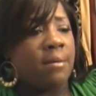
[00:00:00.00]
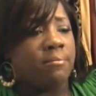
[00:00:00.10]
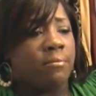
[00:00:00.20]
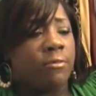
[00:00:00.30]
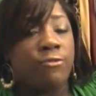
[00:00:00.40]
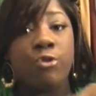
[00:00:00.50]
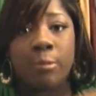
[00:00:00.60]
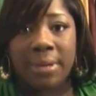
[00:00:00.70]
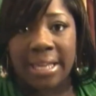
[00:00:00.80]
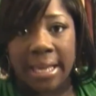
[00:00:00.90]

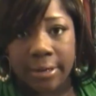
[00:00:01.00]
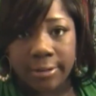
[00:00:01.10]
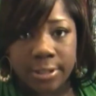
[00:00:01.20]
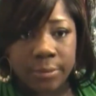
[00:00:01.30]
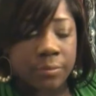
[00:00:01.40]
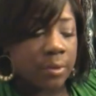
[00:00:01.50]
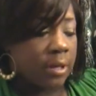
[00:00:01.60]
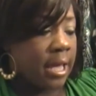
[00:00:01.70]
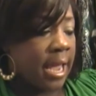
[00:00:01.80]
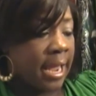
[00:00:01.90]
for beginners.
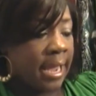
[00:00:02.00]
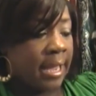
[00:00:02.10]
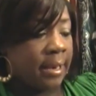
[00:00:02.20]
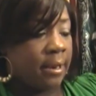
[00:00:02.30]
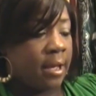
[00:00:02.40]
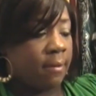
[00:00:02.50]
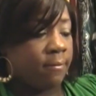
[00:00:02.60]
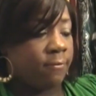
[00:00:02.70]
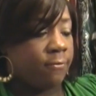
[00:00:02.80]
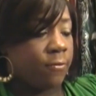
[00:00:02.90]

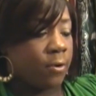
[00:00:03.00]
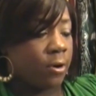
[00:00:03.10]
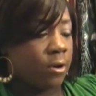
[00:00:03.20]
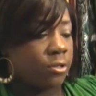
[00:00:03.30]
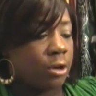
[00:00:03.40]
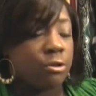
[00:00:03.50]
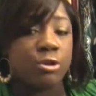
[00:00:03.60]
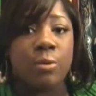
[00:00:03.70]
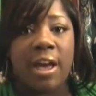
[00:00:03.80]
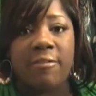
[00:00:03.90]
And for
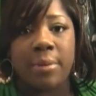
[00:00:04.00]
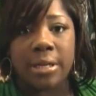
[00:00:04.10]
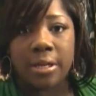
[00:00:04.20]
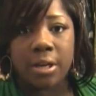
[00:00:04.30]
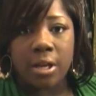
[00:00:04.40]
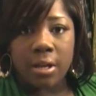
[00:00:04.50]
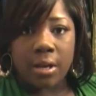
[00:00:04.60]
those who have been